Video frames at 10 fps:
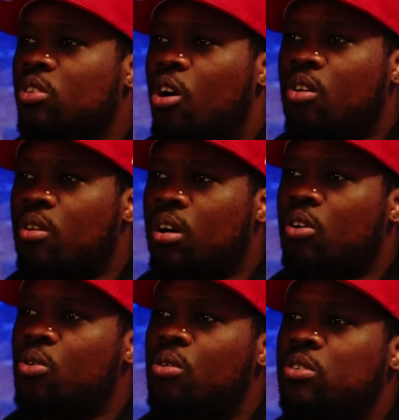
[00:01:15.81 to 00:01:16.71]
horror
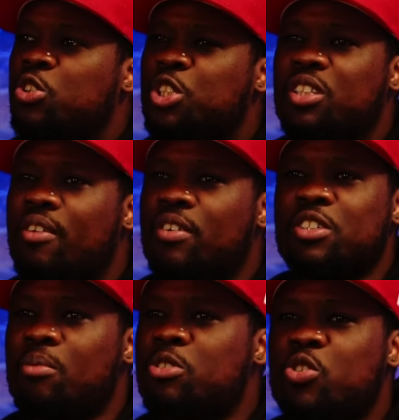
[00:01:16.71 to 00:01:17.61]
or you just give us
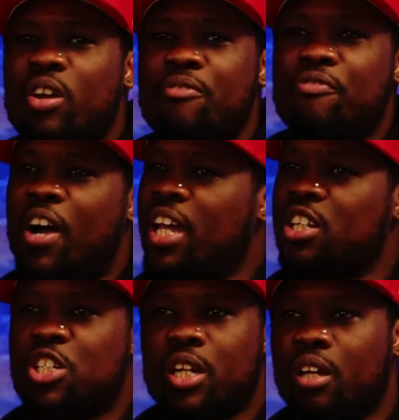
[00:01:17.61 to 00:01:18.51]
some straight
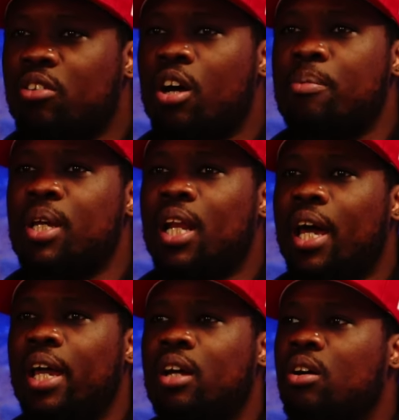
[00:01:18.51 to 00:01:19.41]
fighting I mean, yeah,
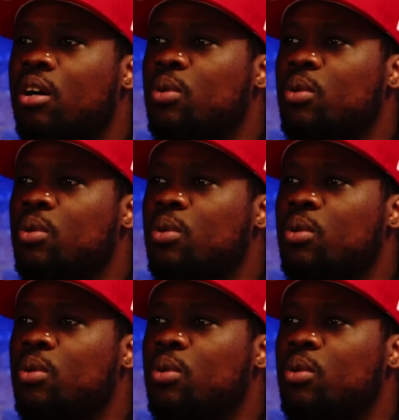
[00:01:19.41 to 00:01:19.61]
like, uh, yeah, yeah.